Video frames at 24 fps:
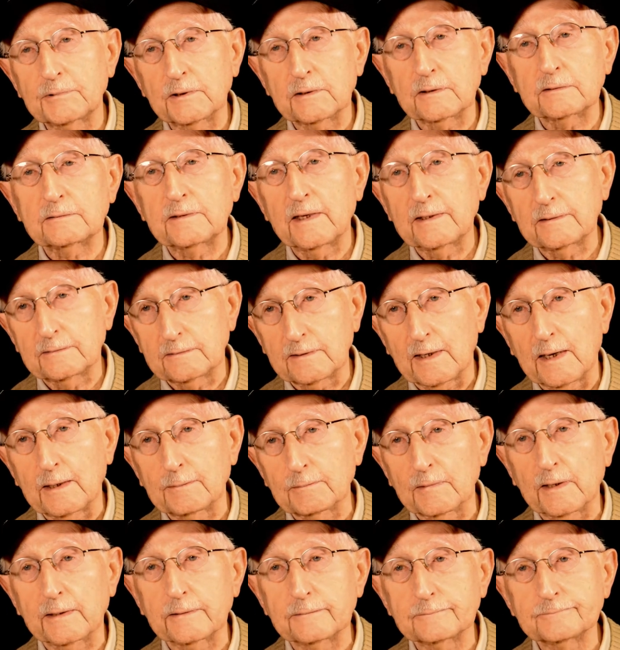daytime
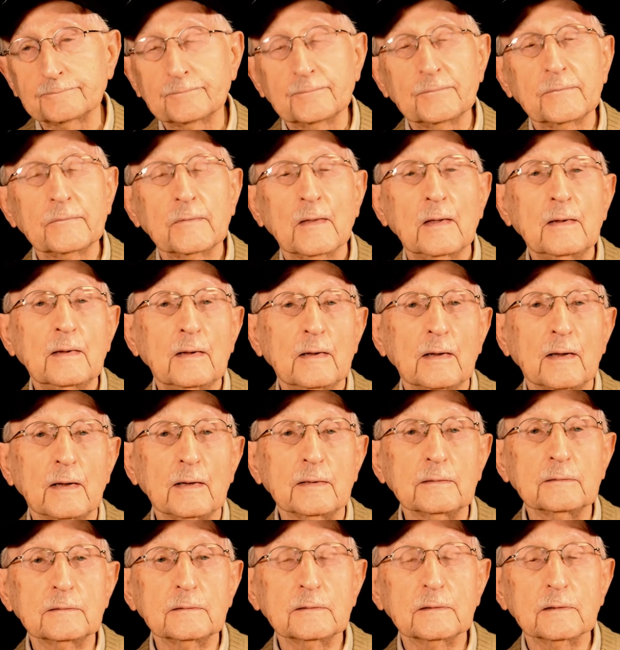light.
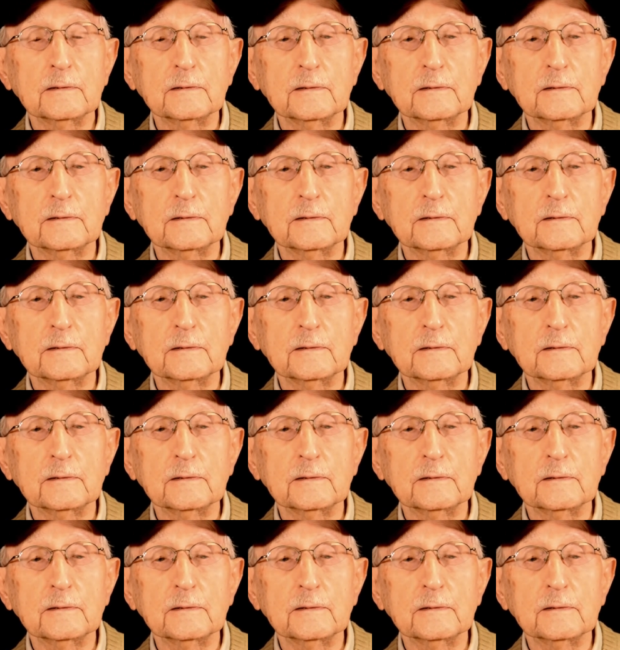And